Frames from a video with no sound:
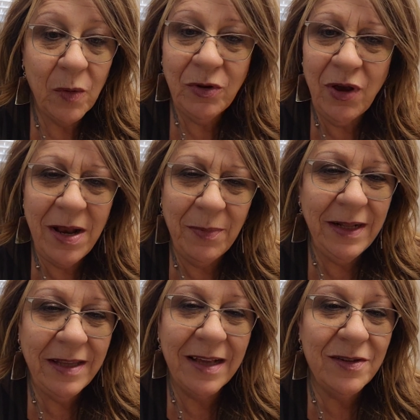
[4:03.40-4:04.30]
we try to
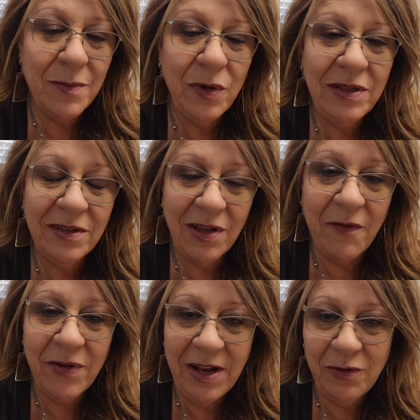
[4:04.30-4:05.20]
bring testimonies as
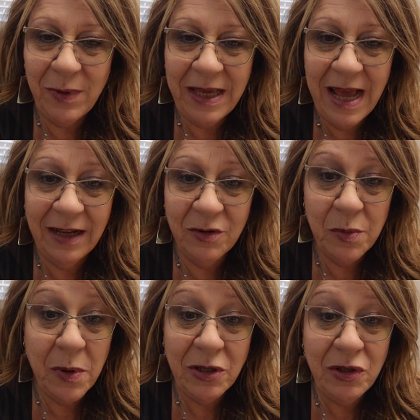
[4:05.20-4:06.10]
often as we can, because
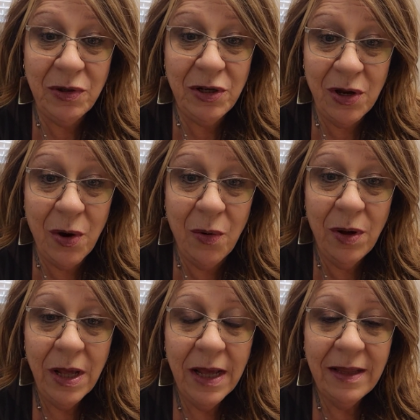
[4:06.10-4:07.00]
we want you to
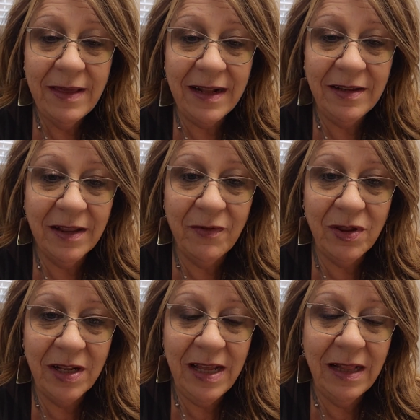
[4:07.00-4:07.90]
know that
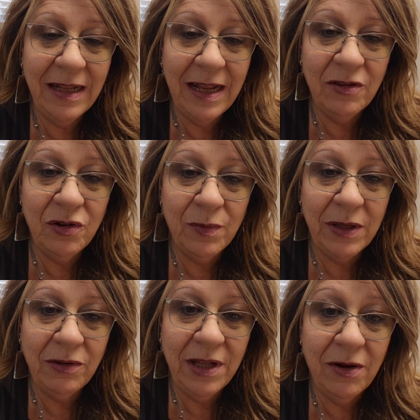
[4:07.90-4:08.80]
deliverance and healing is the
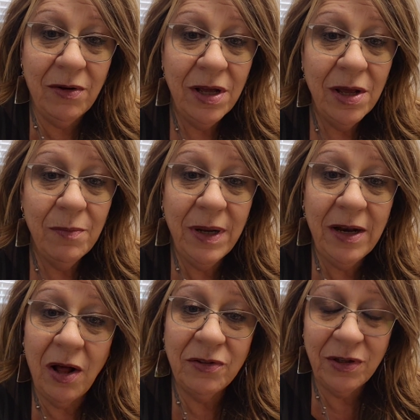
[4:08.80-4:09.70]
real deal, but
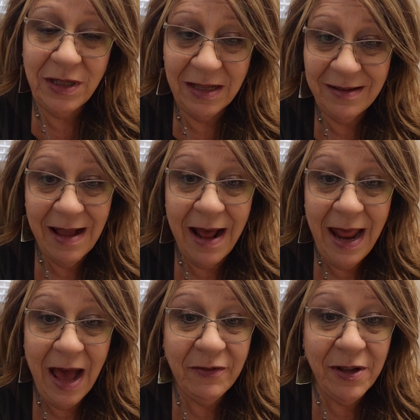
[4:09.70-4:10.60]
it also does not
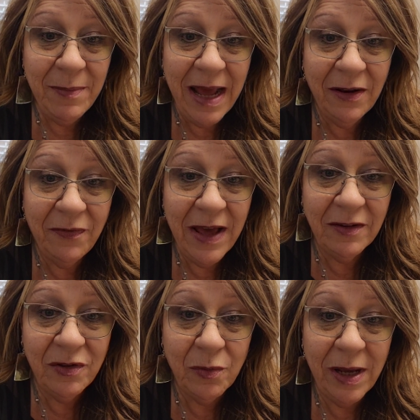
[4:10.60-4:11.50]
have to
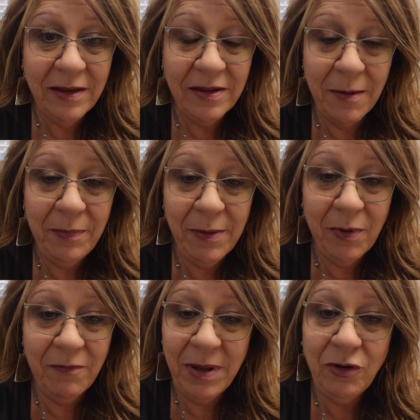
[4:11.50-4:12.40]
manifest the way some
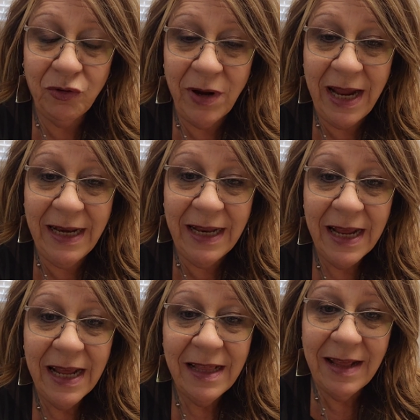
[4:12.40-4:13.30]
people have been trained
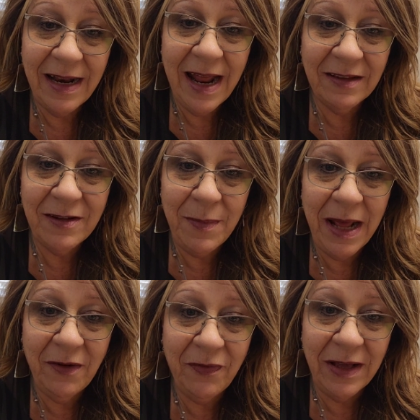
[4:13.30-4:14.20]
that it has to
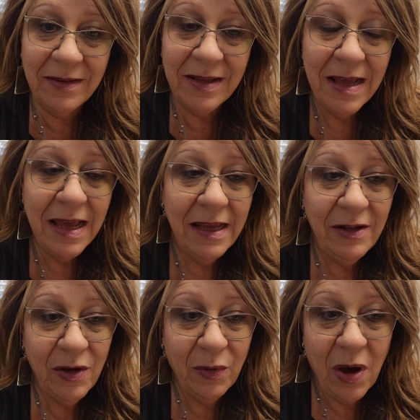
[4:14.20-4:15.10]
manifest.
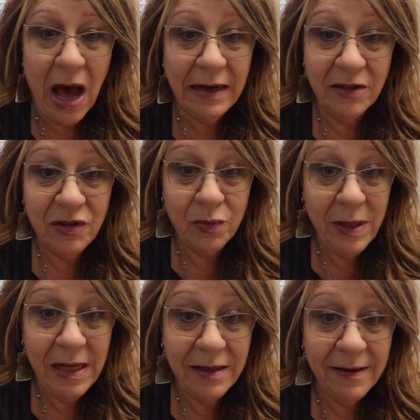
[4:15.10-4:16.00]
You know, God is
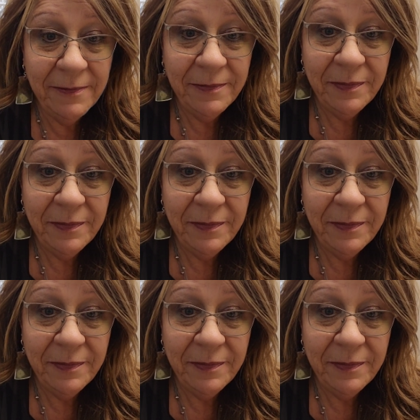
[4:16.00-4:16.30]
sweet.